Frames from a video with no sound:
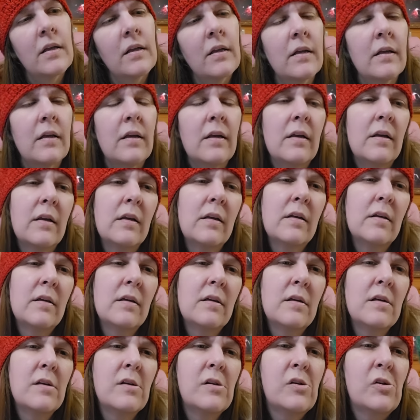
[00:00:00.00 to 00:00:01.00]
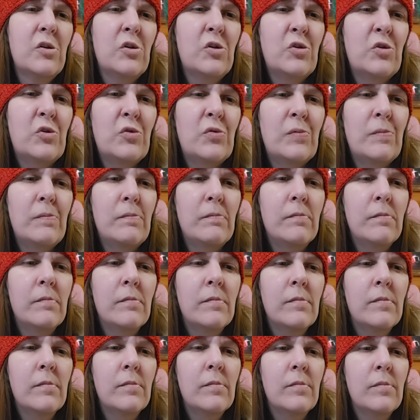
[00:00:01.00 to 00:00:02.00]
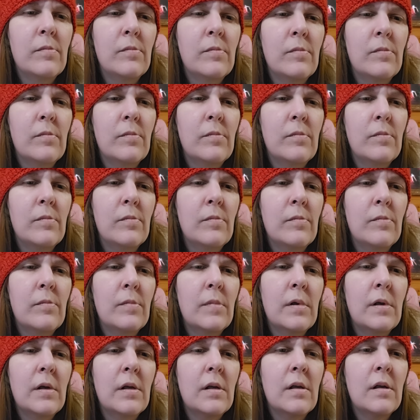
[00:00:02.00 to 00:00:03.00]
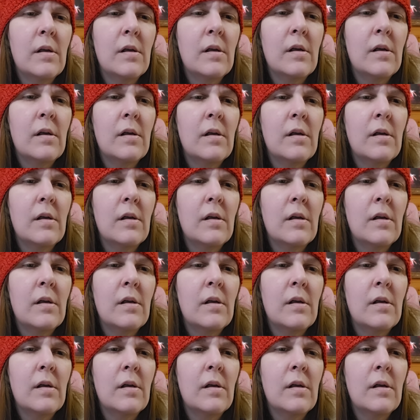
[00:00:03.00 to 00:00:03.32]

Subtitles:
(no one is talking)